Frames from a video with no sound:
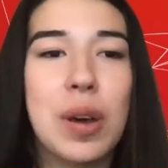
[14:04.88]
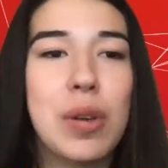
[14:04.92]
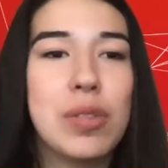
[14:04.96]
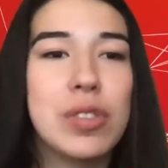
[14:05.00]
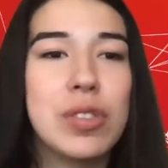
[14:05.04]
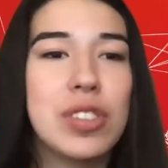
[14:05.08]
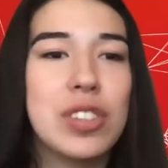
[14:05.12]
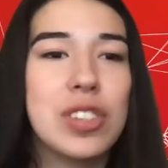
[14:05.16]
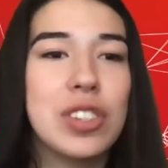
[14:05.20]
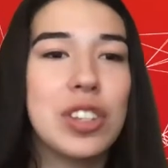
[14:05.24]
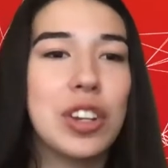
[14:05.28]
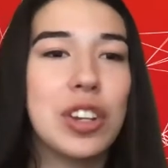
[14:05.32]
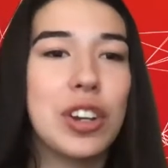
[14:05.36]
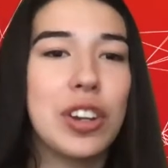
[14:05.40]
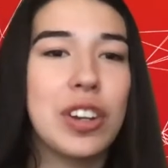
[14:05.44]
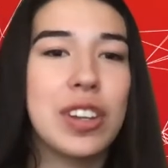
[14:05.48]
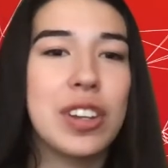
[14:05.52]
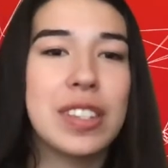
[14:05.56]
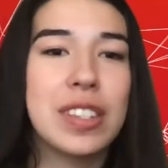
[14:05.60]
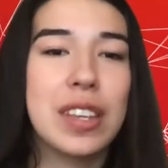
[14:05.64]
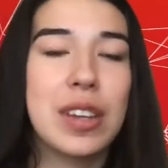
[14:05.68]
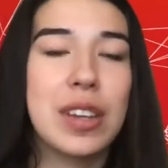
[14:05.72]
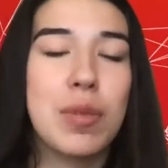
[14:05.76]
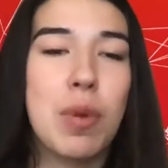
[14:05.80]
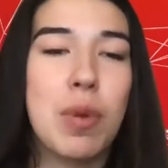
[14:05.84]
was just
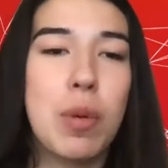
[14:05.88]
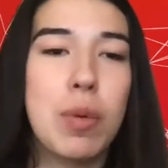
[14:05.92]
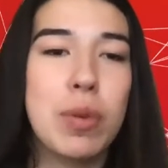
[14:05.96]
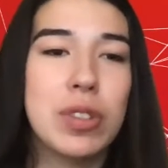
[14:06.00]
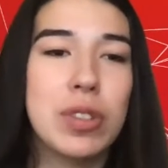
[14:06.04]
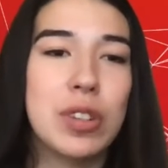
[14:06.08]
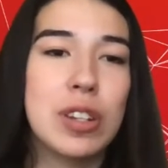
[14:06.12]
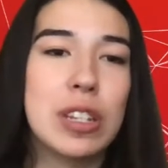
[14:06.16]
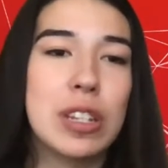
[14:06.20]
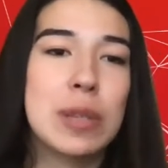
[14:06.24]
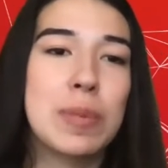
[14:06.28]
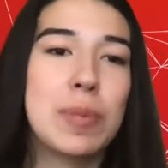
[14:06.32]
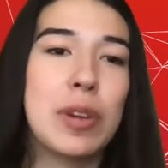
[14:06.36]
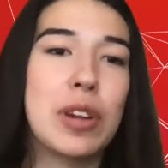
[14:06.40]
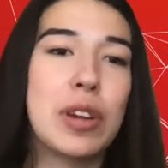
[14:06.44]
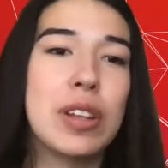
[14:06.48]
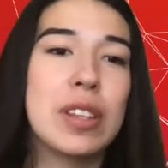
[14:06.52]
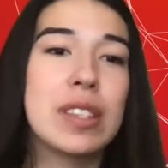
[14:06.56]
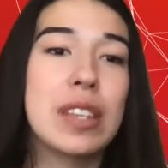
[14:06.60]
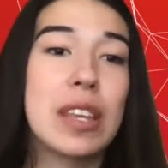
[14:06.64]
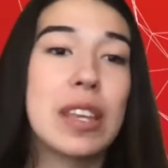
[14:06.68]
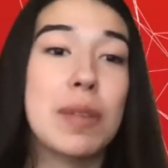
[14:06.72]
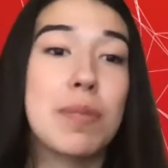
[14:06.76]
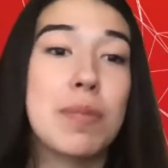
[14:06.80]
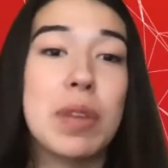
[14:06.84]
curious, like, what was your
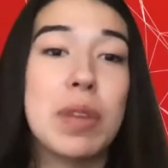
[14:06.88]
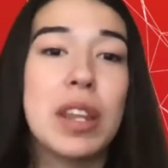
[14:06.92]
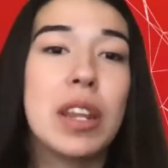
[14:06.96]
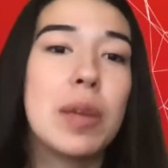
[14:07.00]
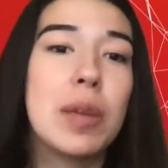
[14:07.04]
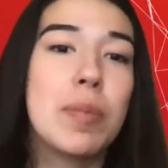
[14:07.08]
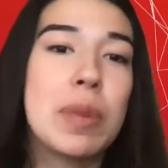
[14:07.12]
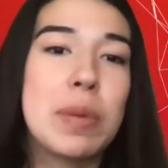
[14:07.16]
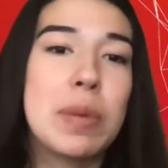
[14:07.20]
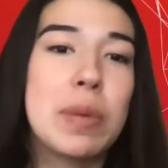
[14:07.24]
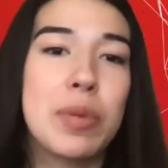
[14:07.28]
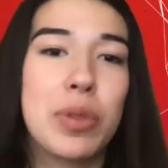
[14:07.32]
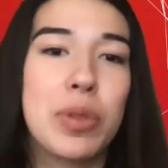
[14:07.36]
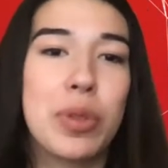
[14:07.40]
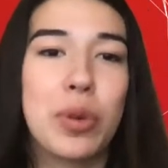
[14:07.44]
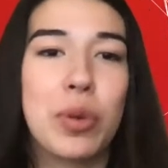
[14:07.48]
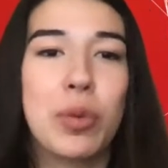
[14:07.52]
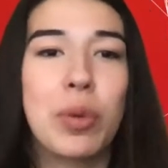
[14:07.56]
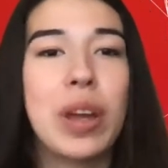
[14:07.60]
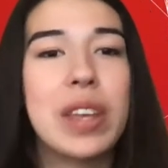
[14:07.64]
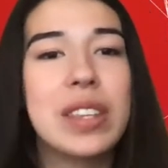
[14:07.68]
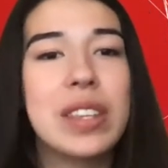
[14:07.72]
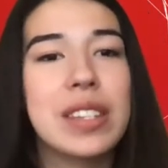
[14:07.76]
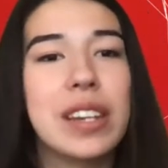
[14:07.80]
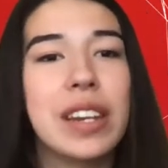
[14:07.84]
experience like meeting people through
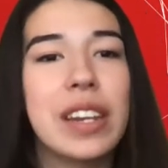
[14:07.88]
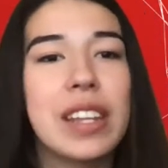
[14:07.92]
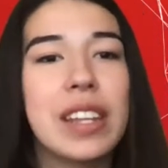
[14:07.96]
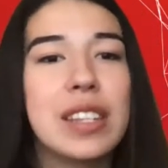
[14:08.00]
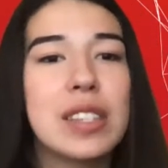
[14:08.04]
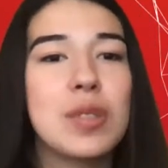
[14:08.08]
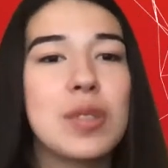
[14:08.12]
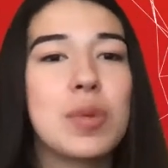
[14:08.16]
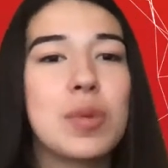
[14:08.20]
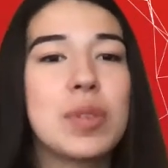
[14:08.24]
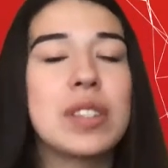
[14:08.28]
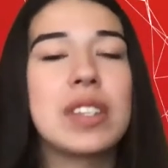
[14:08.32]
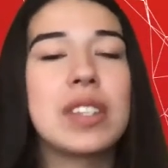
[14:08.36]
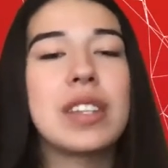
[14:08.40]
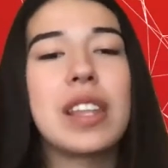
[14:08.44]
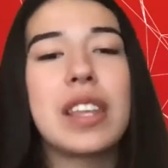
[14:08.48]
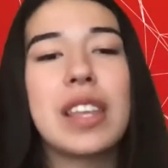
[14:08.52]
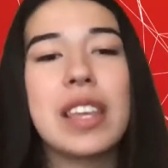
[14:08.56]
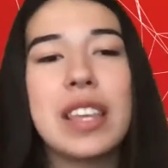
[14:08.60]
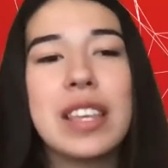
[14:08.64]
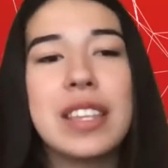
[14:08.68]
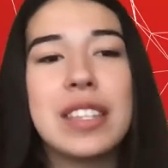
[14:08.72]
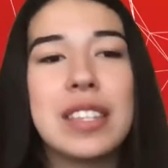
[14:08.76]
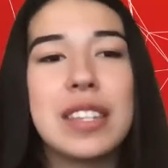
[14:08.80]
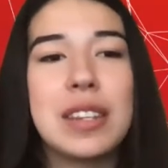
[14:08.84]
residence? Was it like
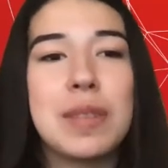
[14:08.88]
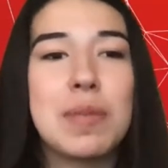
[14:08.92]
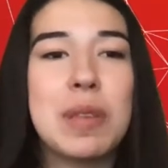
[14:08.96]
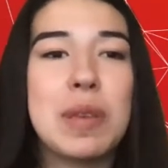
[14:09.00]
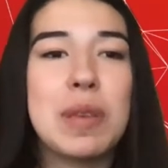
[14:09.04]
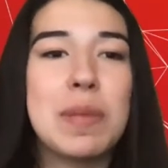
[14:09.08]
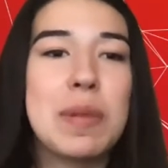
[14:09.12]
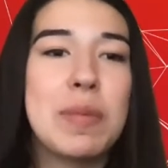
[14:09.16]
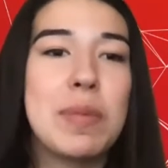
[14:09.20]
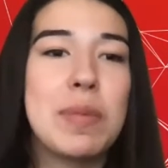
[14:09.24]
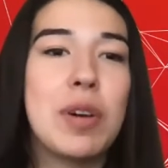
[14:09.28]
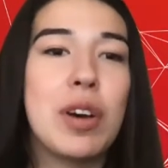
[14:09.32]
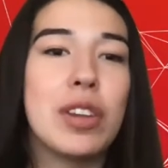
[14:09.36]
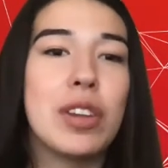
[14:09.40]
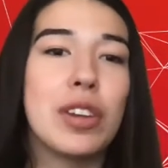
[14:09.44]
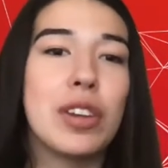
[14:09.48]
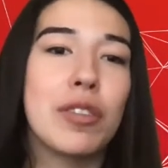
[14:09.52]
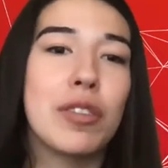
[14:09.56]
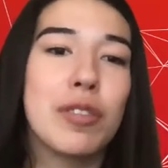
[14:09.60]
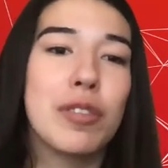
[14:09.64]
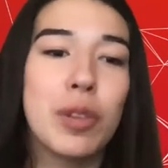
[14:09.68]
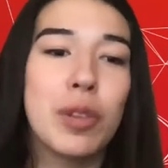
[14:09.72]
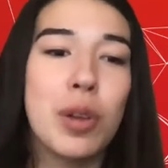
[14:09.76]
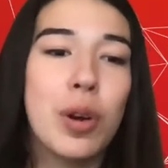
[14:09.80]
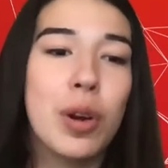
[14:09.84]
easy to meet people on your
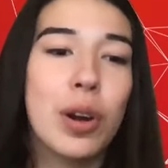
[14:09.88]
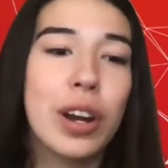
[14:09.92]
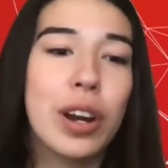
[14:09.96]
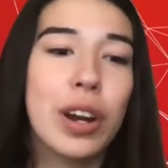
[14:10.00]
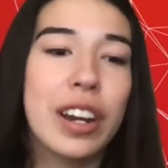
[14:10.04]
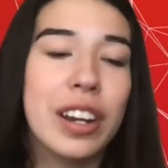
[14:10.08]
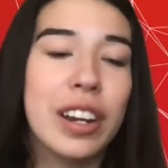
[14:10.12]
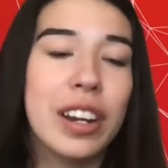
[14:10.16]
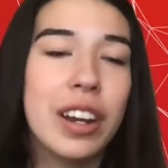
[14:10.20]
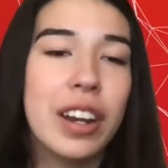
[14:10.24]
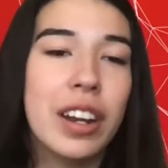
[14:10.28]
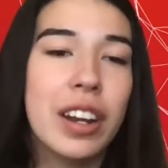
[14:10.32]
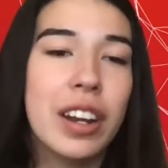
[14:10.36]
floor?